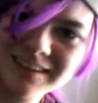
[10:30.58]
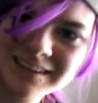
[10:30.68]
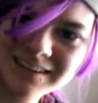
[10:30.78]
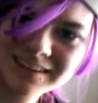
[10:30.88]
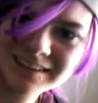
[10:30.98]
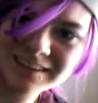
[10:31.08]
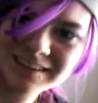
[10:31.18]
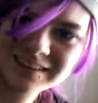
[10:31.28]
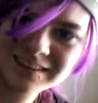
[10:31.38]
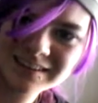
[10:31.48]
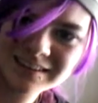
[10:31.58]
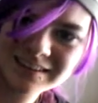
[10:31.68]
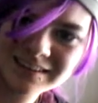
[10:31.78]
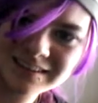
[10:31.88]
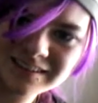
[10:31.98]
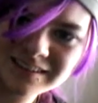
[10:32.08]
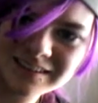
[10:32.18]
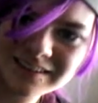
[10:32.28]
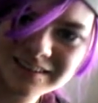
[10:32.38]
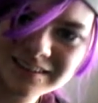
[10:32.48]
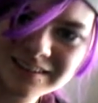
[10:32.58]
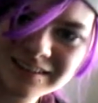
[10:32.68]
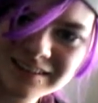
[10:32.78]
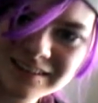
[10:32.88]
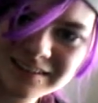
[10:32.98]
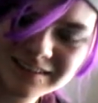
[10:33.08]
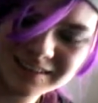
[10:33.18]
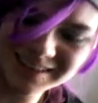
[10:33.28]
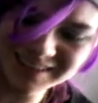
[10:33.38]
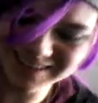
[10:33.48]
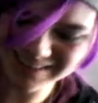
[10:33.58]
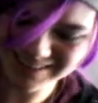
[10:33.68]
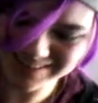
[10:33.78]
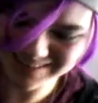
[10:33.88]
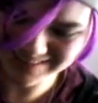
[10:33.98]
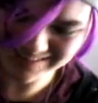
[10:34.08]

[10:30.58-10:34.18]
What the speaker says: (no one is talking)